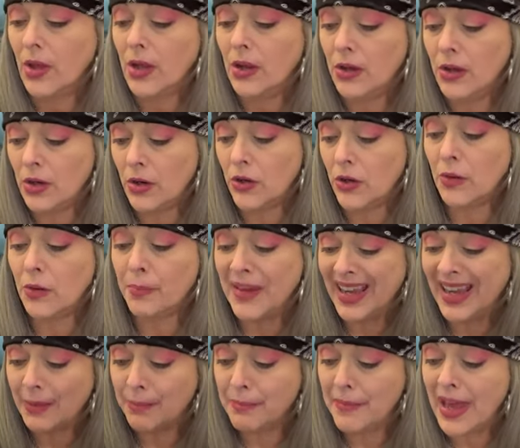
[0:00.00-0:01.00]
you know, you're
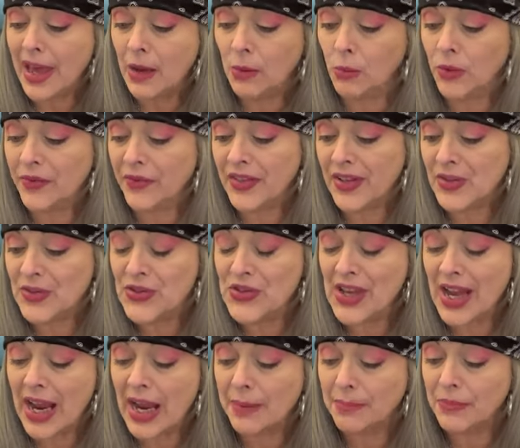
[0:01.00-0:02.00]
being met with the
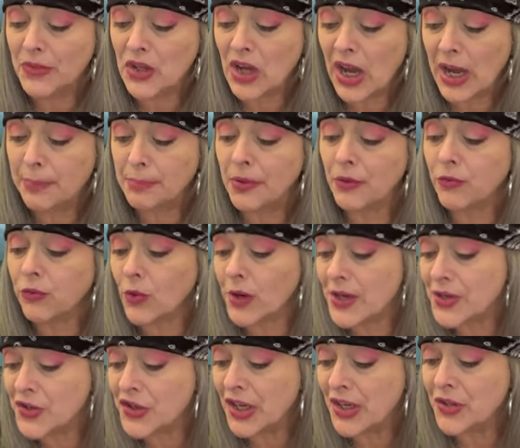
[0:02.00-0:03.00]
same type of
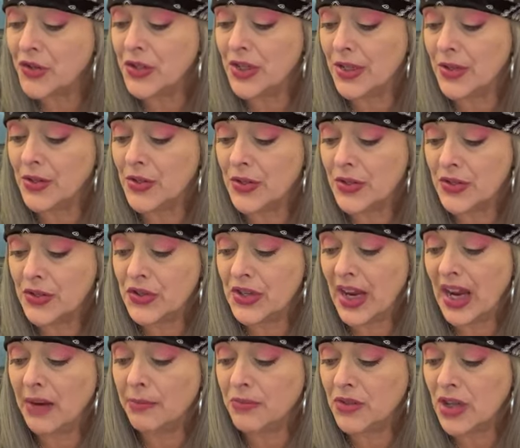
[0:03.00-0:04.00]
resistance, the
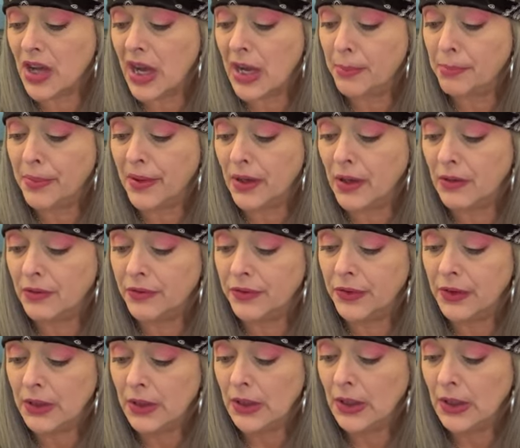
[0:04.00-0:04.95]
same type of